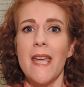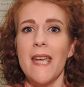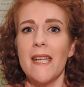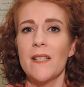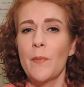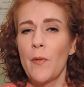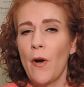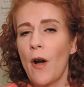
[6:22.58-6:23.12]

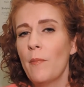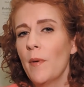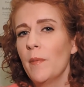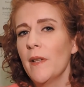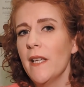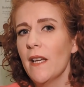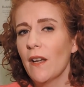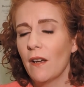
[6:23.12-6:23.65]
it's
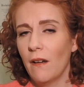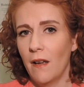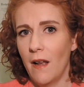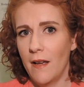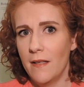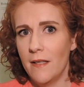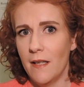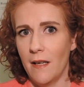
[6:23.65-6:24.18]
probably a good
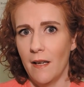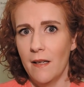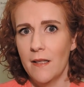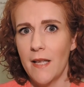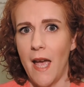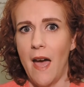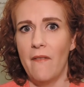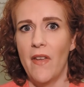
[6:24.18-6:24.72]
idea
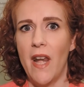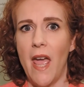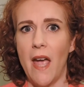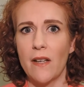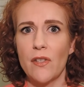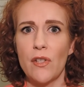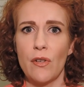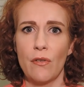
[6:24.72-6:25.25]
to have an
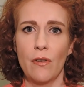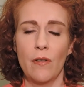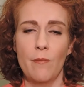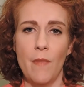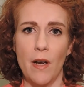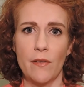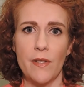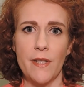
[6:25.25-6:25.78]
external
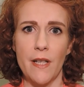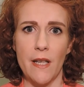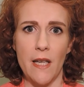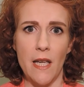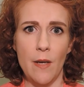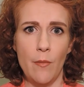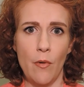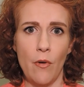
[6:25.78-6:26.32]
mouse and
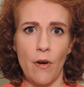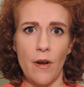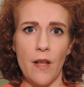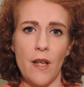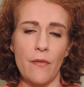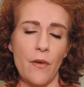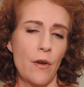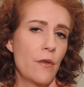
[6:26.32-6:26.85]
keyboard
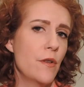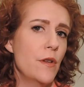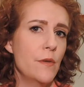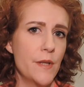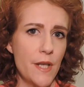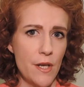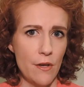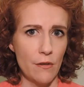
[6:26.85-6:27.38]
if you're
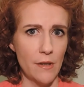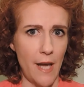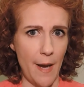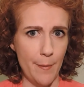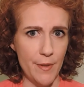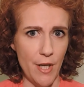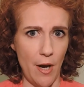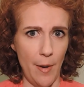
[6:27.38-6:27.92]
using your
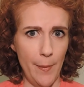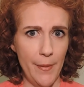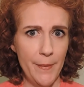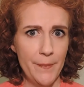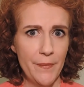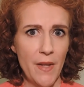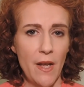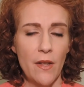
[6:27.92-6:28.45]
laptop.
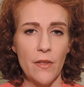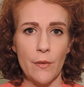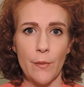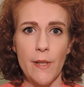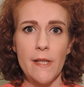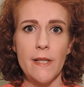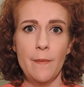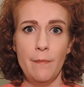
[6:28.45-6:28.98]
The
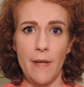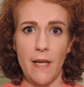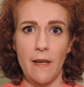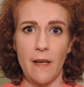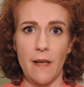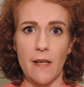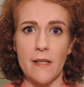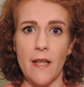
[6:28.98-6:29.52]
reason
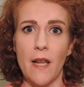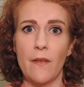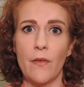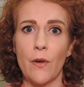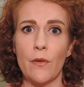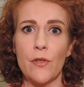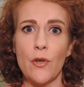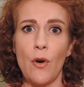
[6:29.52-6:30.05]
being is that if
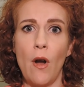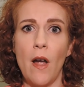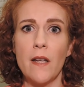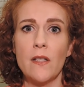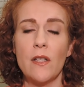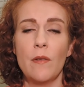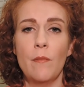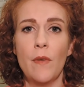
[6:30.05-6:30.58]
you're
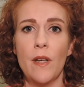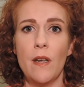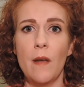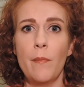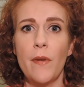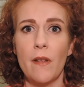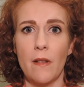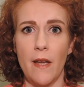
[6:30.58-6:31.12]
trying to
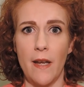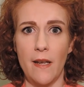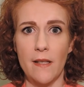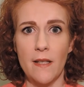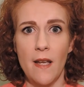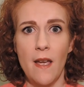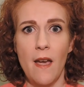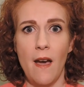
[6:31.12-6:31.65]

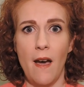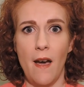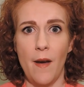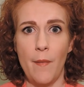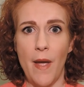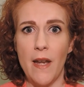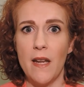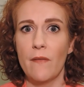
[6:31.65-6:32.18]
manipulate
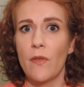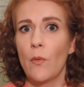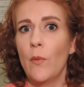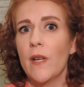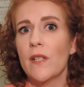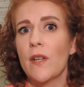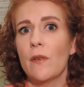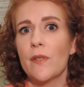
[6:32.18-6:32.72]
any of the
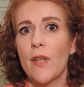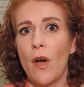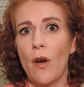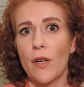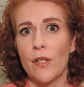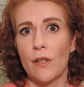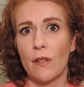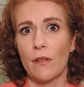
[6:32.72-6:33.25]
windows
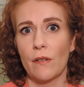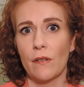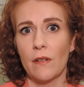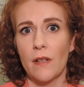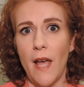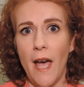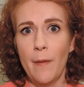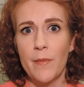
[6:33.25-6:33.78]
on your
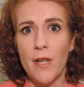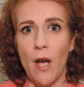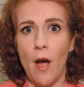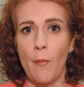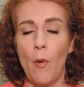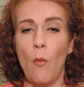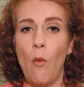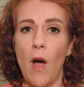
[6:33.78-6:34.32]

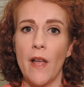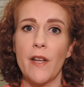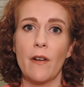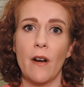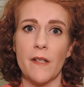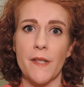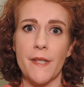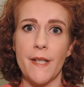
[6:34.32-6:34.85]
laptop while
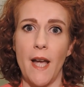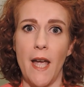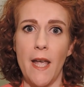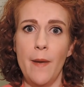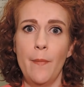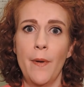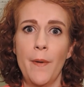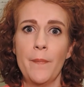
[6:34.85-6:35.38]
you're on
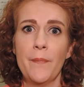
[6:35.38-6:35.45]
Skype,